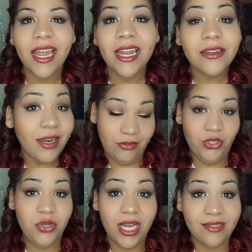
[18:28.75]
And
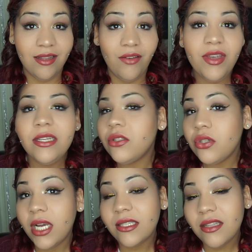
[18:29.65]
do you guys love it? Do
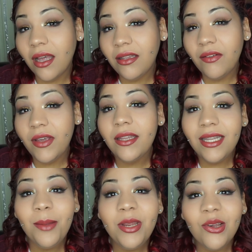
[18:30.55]
you guys not love it?
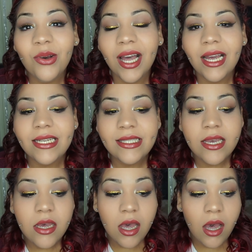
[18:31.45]
Let me know, guys.
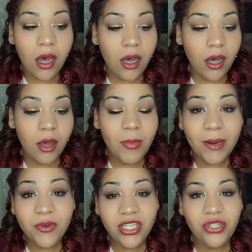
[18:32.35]
I
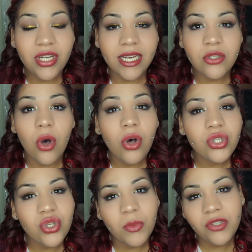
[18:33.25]
appreciate you guys all
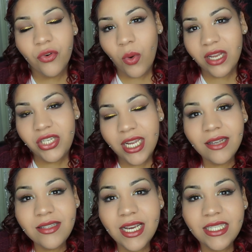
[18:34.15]
so much for watching. I'll
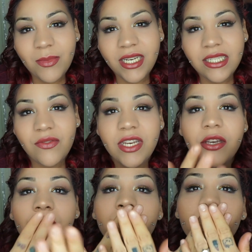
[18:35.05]
see you guys in my next video.